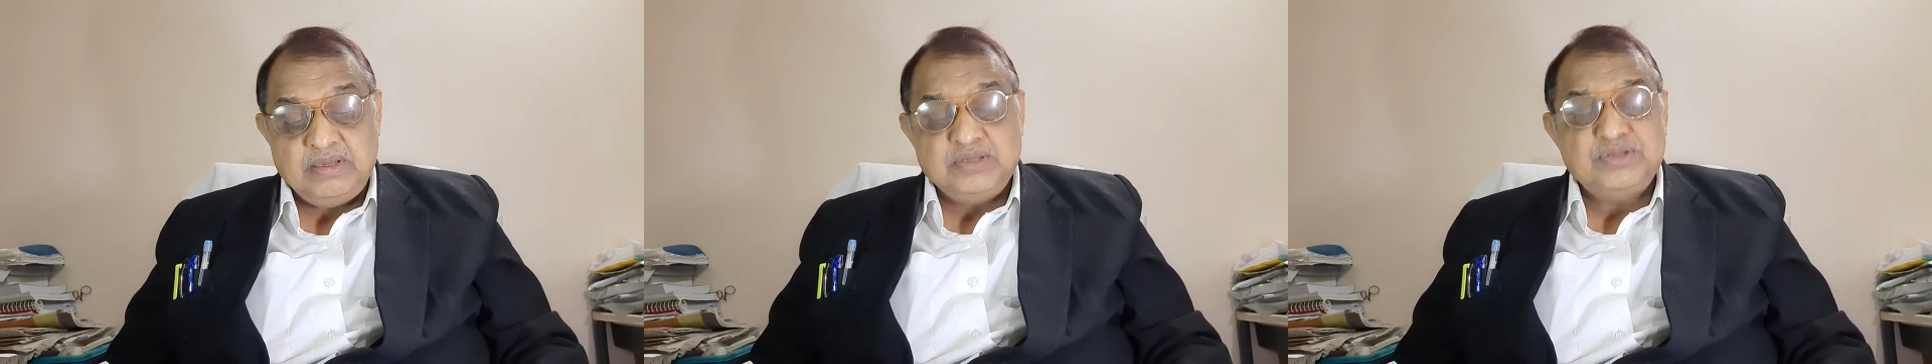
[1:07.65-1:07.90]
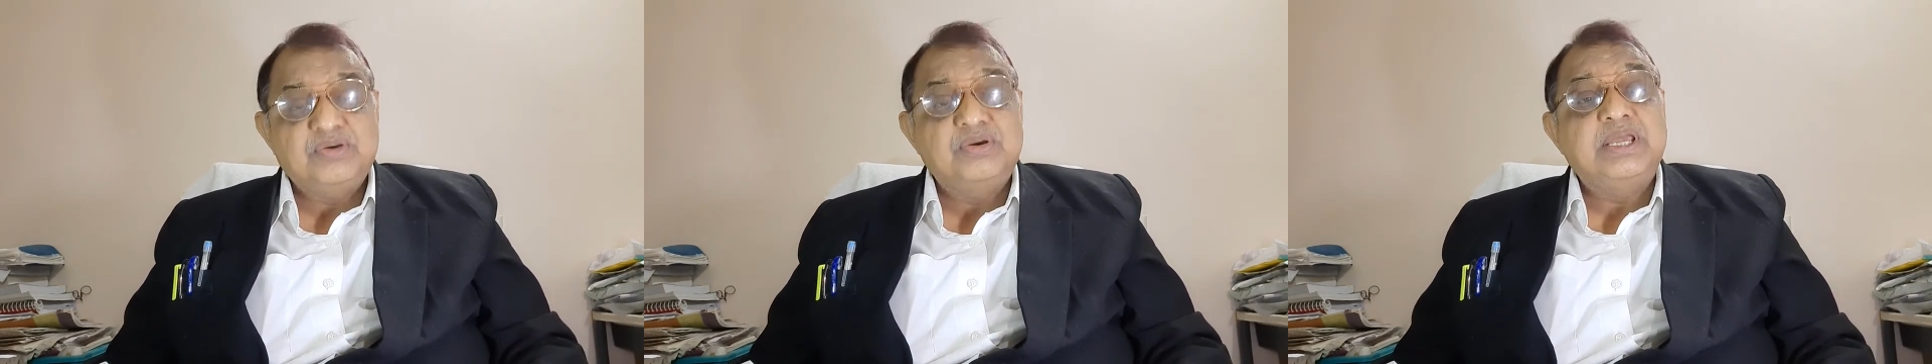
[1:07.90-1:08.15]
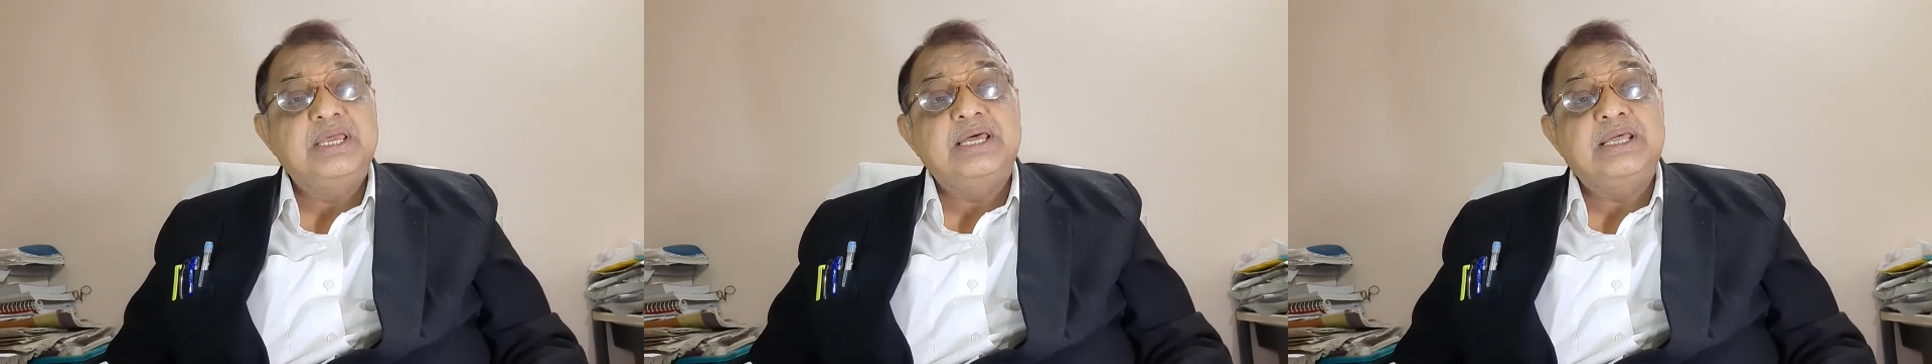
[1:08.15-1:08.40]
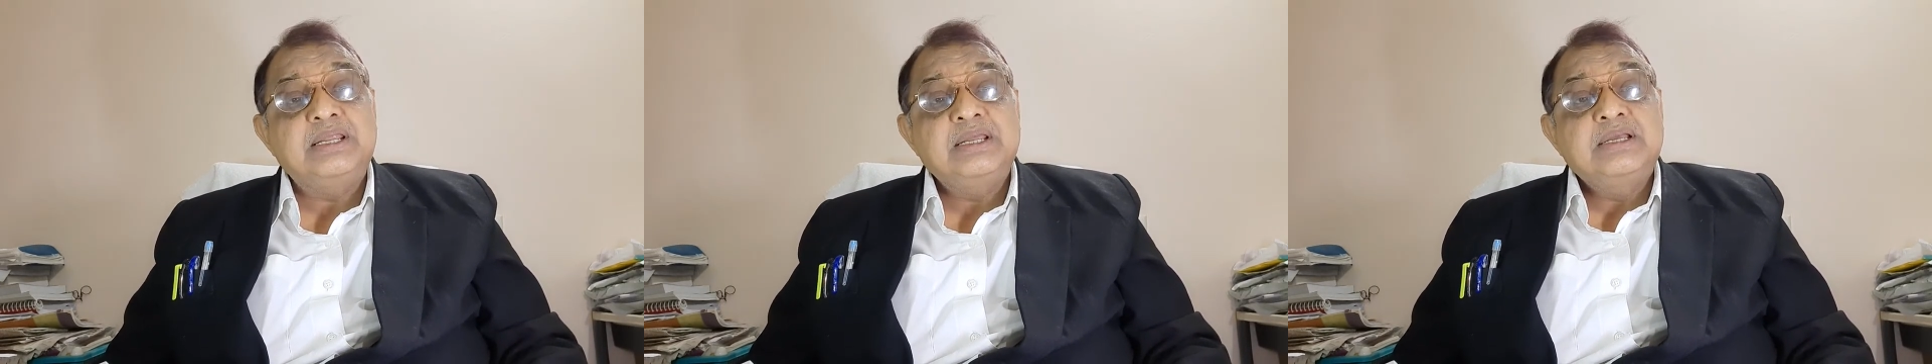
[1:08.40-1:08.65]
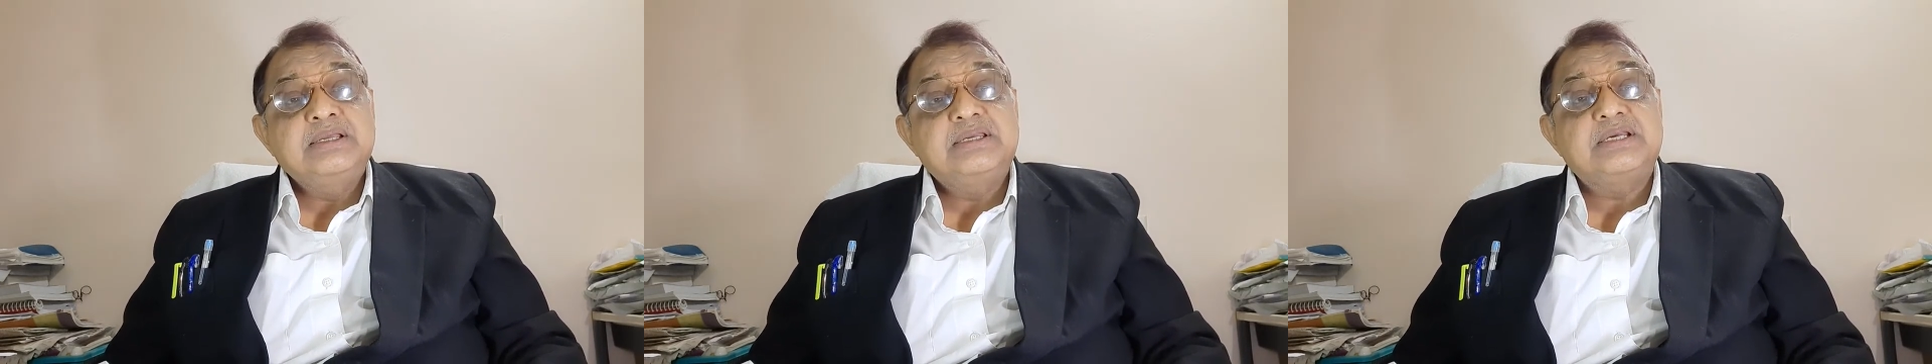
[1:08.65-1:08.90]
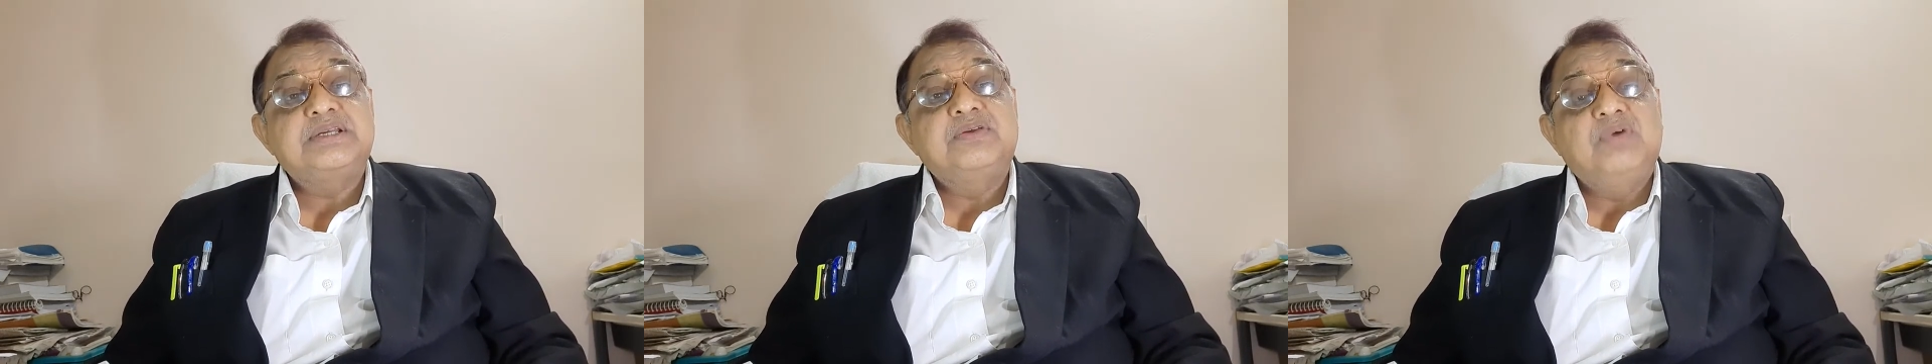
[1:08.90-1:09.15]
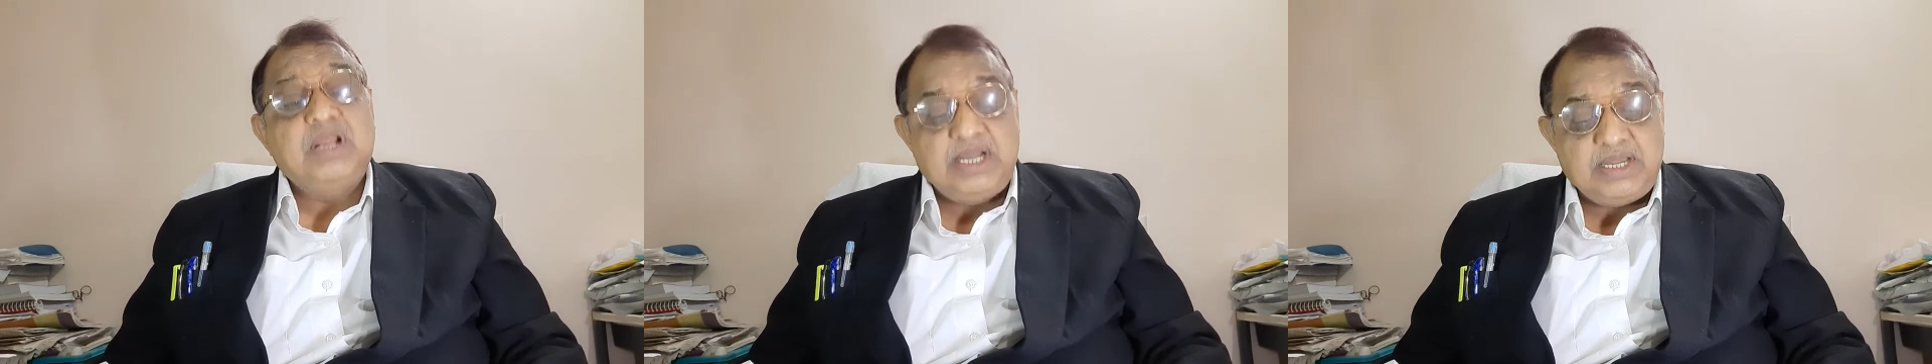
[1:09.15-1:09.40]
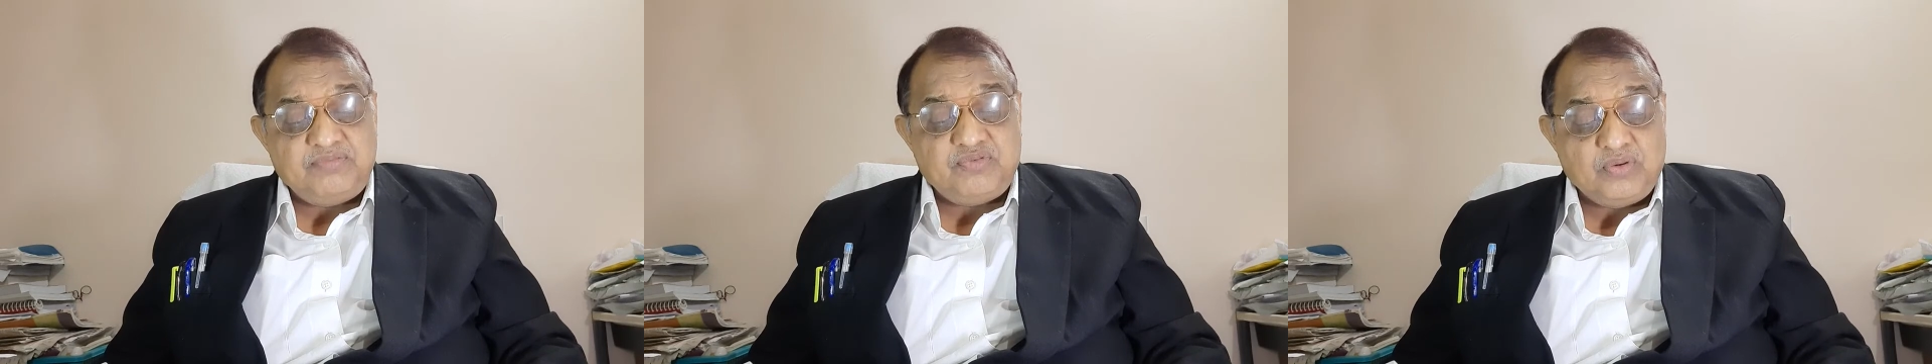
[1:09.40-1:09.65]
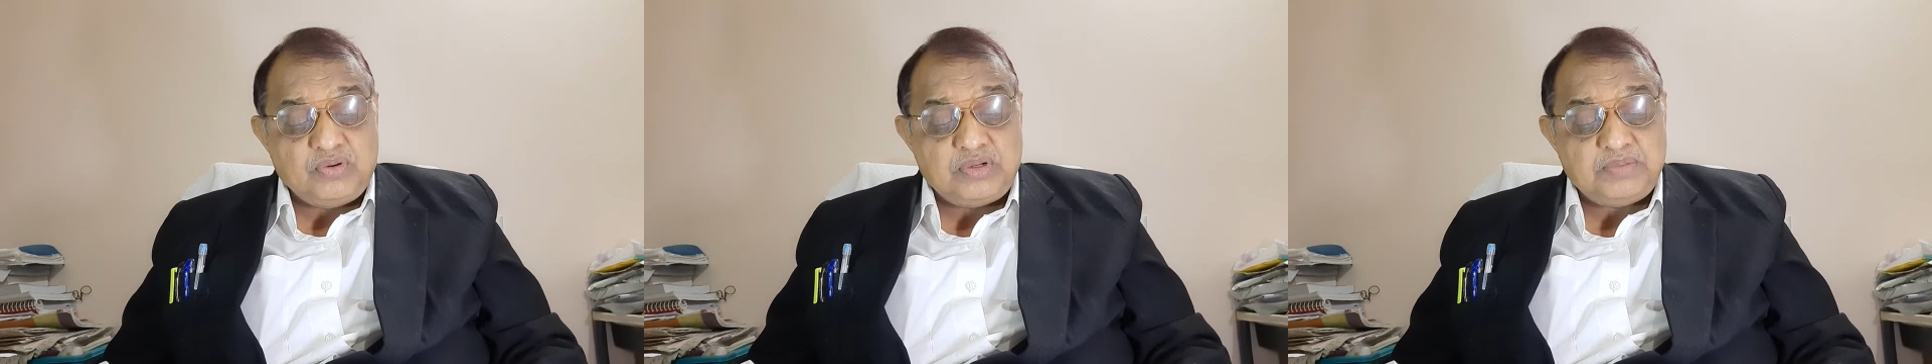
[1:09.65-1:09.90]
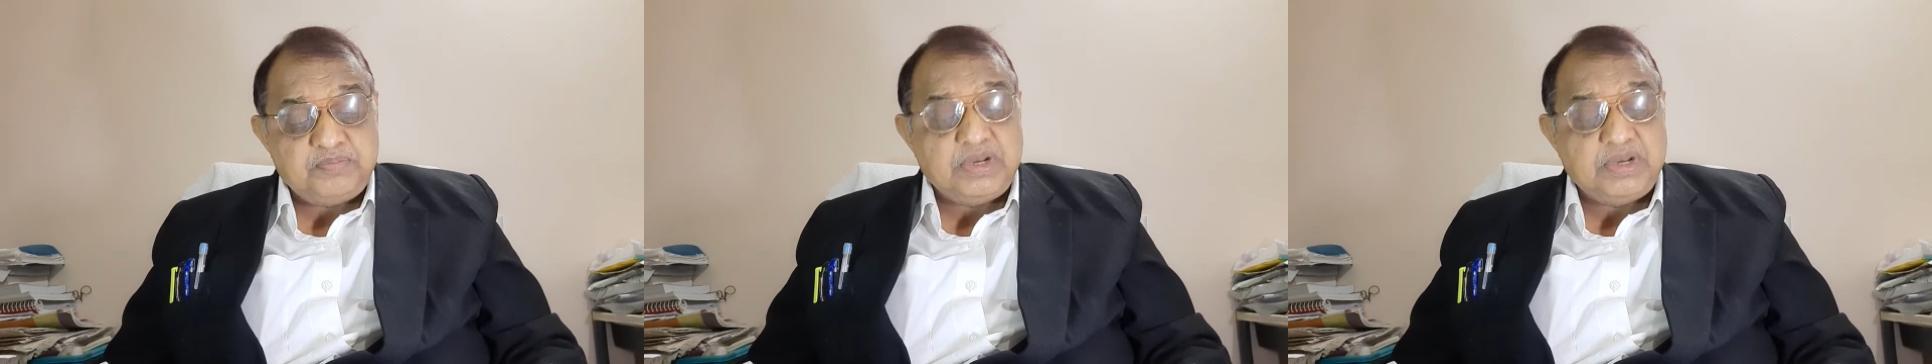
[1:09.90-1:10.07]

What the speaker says: So here section 184